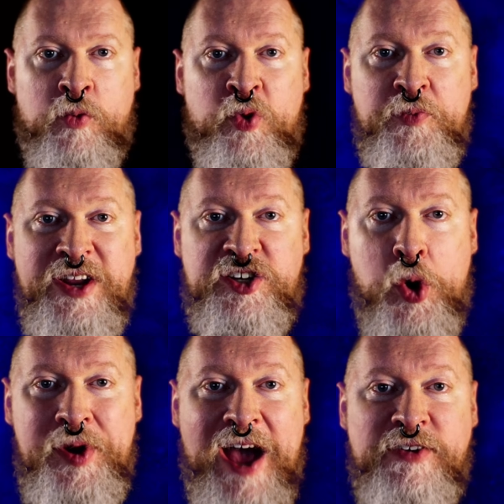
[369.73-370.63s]
When we
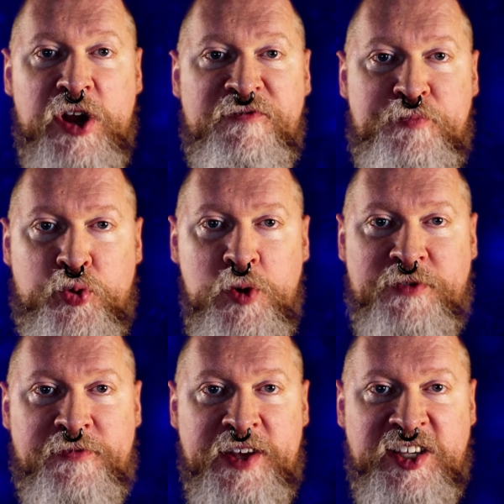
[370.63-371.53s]
don't have enough proof
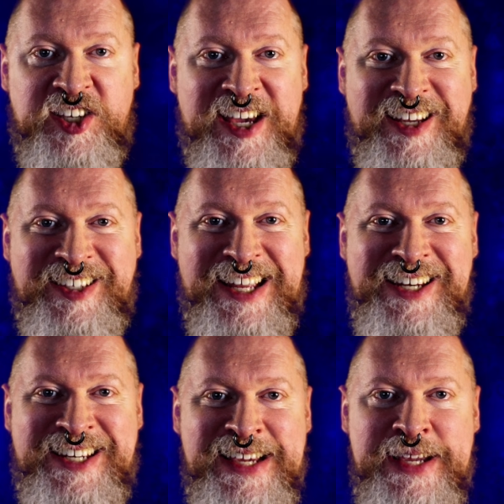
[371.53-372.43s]
of this, it is
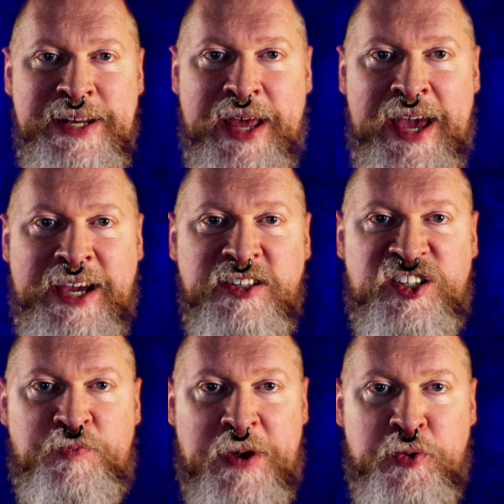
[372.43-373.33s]
indeed a
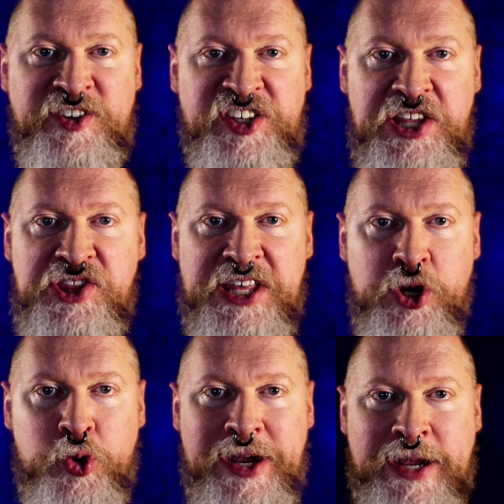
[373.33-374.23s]
conspiracy
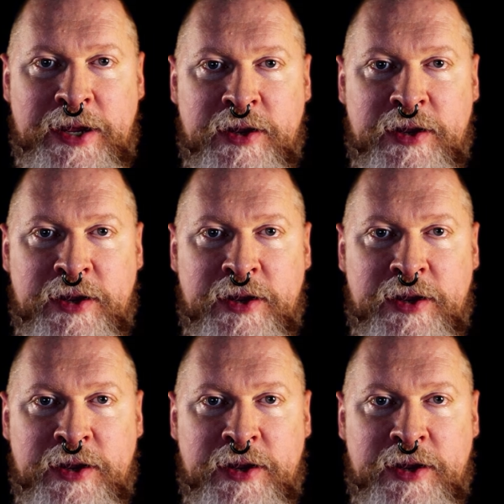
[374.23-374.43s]
theory.